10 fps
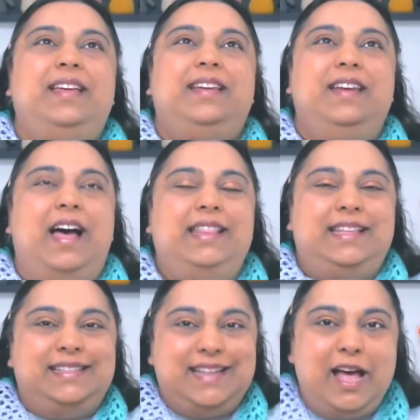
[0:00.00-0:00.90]
not
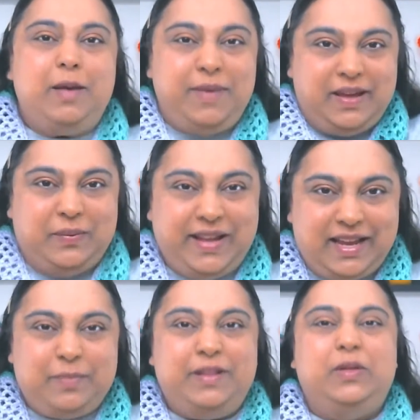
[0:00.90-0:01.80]
this coming
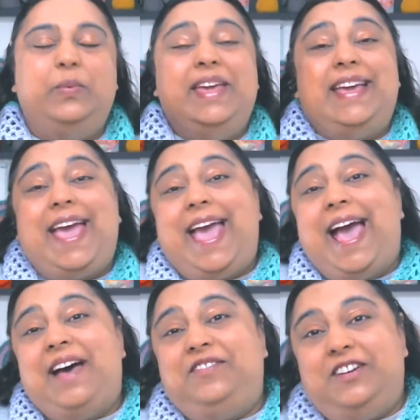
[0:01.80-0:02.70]
week, but the week
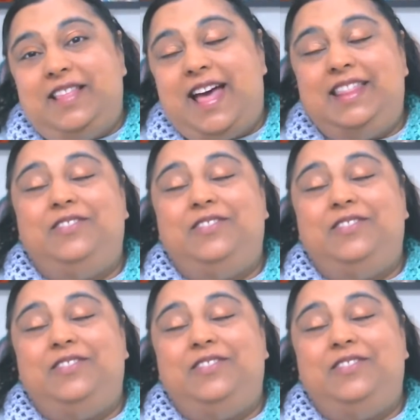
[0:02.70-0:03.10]
after that,